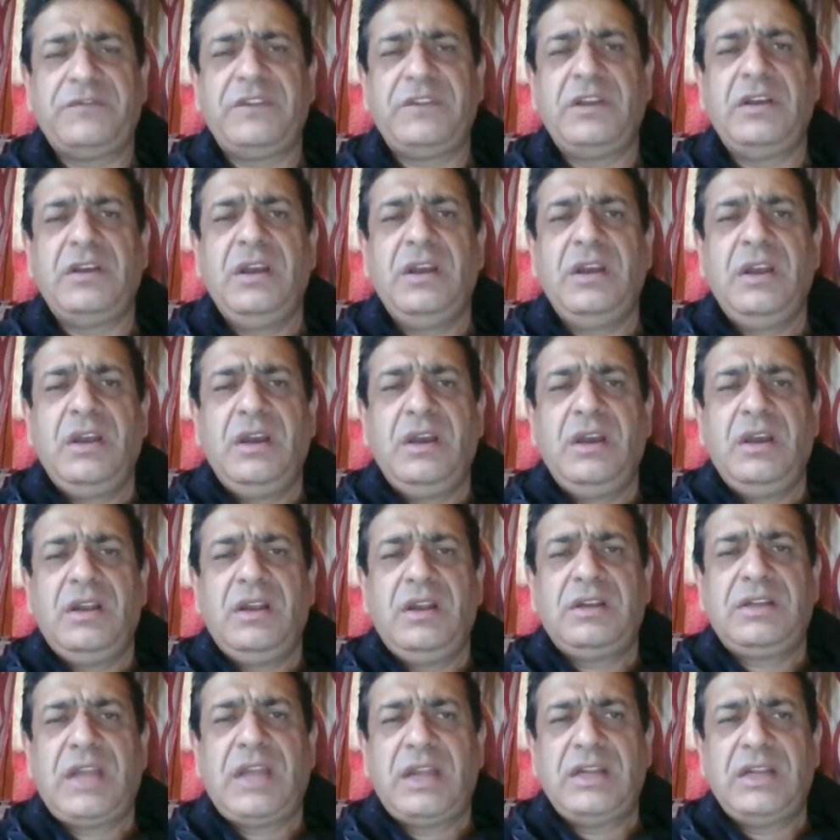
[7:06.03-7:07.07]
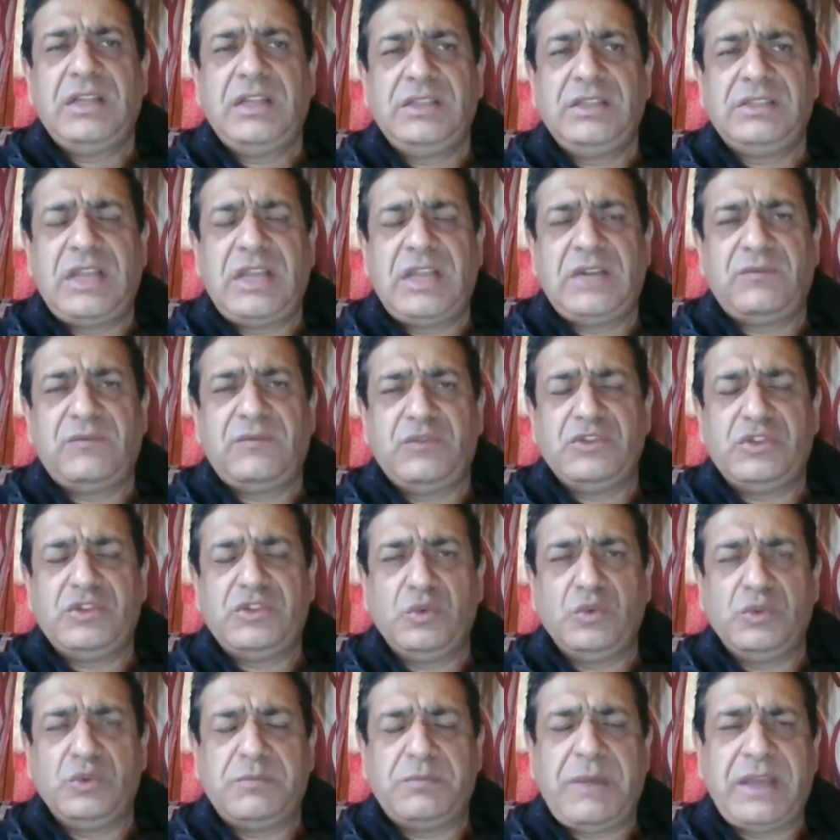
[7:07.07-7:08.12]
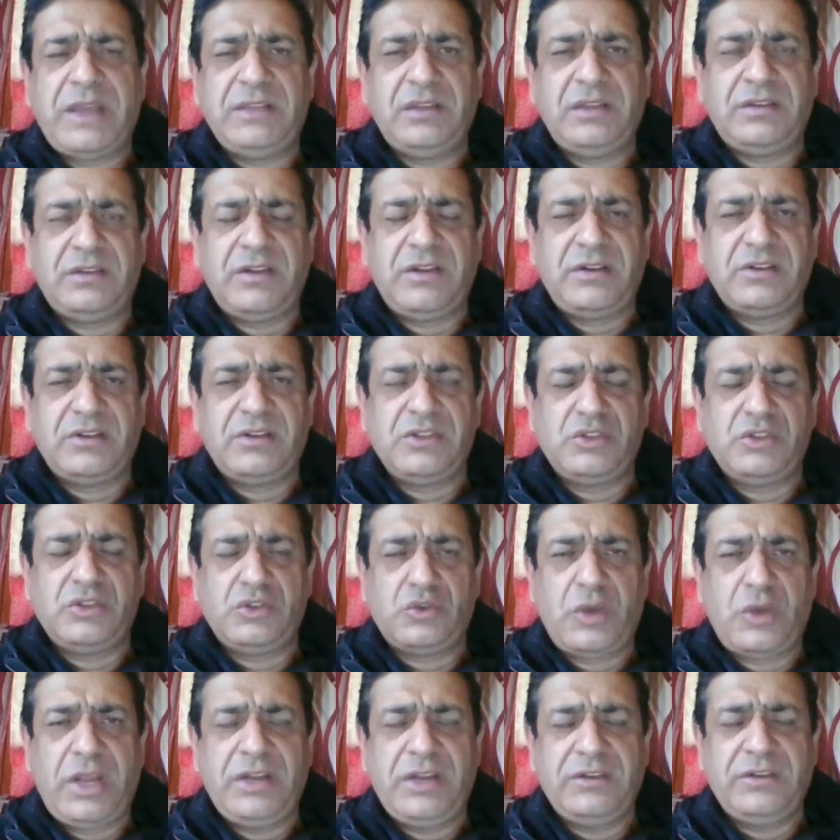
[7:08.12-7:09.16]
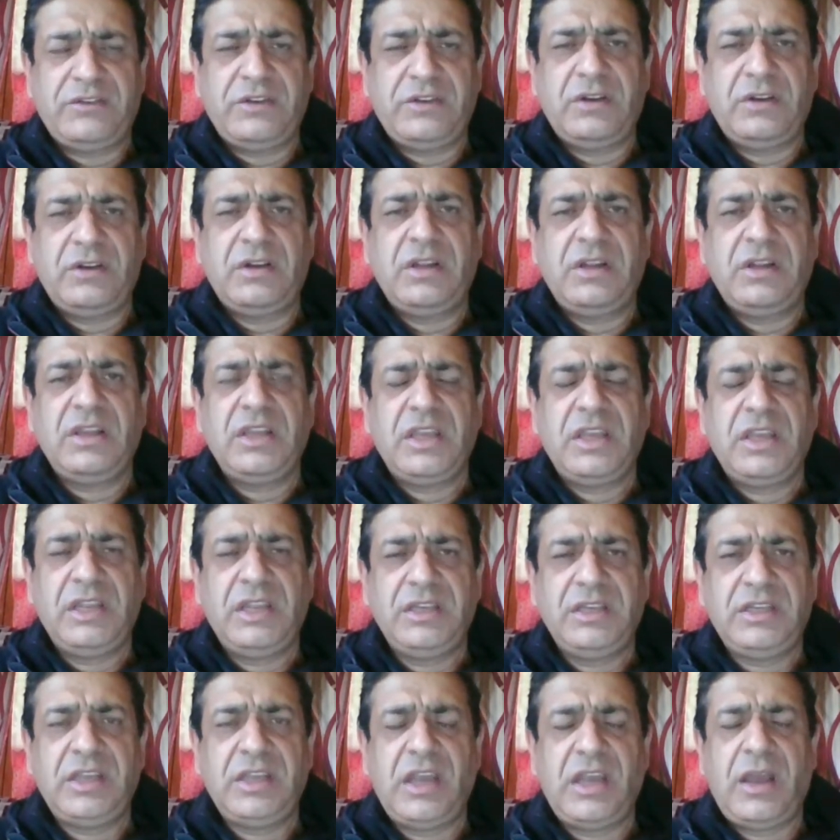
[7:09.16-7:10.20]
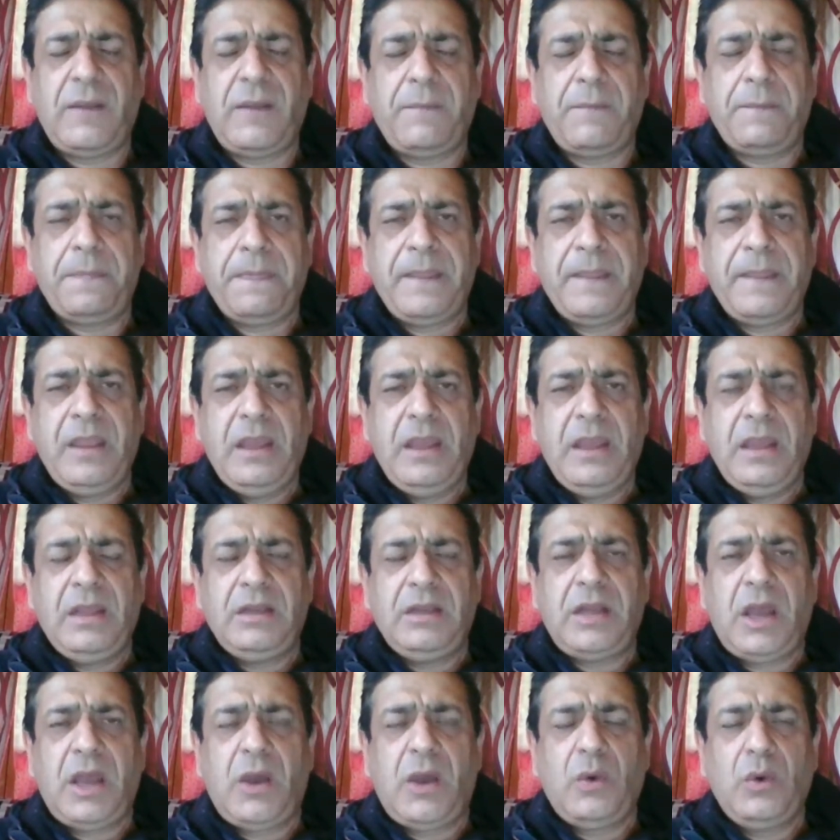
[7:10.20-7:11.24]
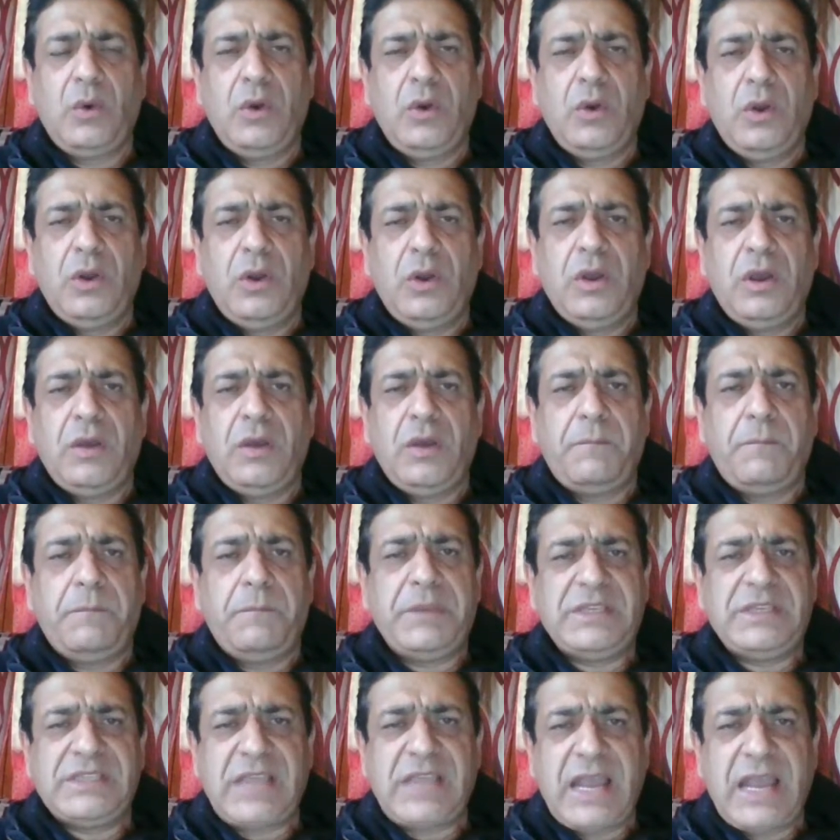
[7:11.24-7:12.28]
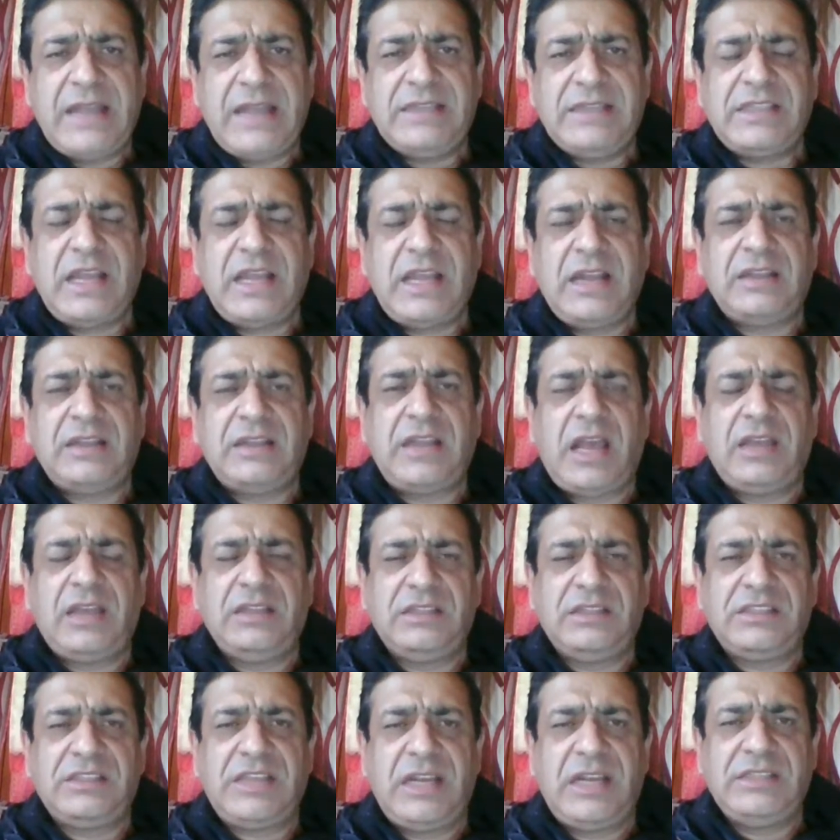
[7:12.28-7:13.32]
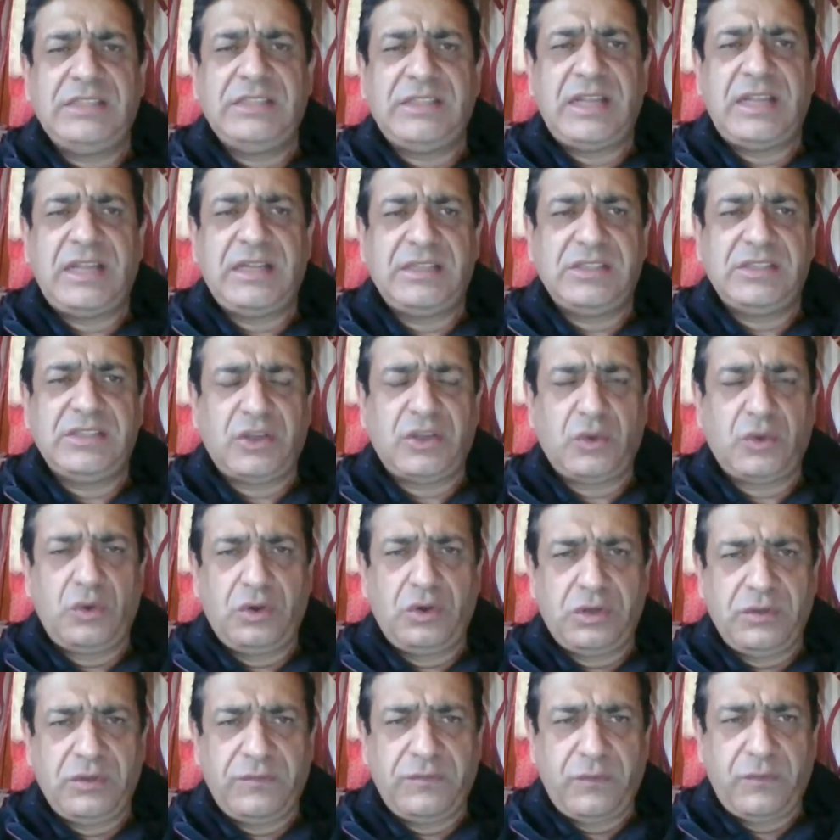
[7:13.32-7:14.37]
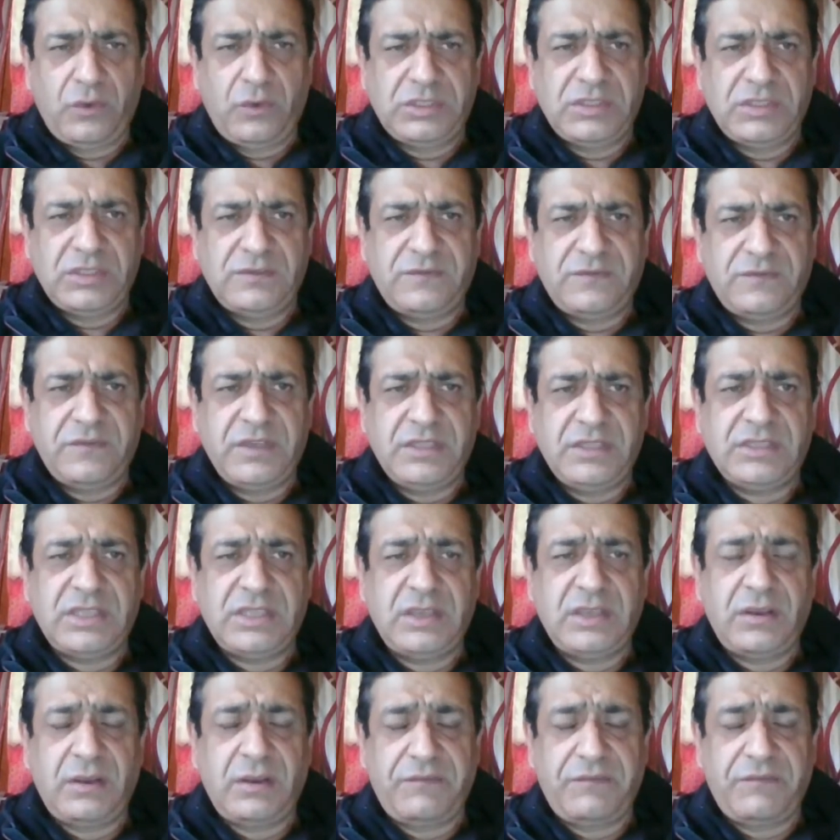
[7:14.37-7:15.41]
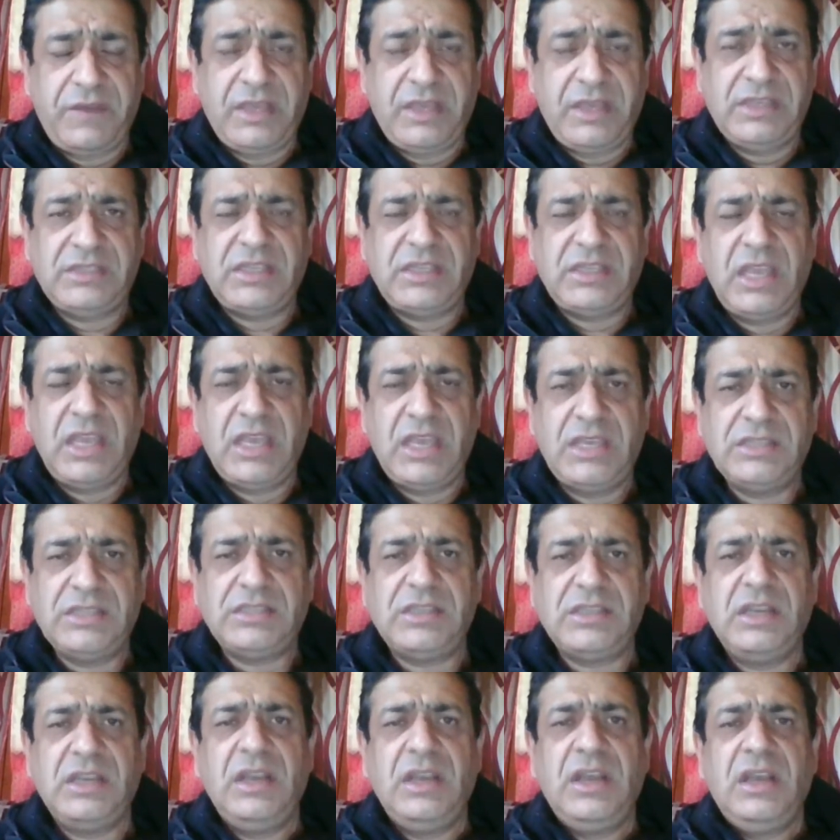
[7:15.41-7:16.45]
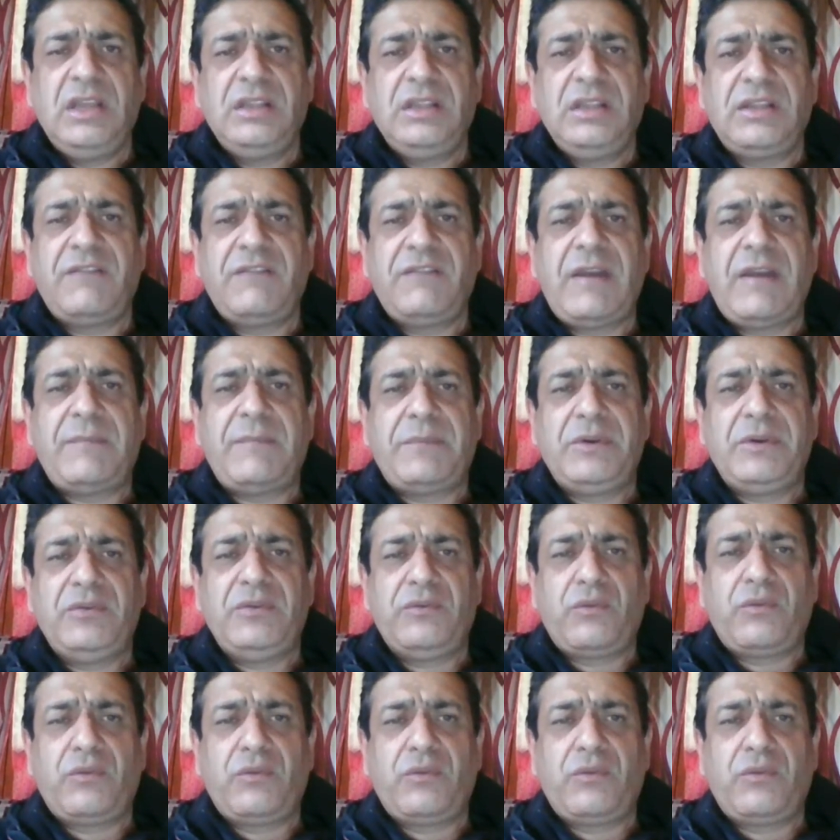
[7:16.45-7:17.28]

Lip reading: the tunnels that was used by the terrorists to enter India. Now, besides that, the other challenge that the security forces face is the weapon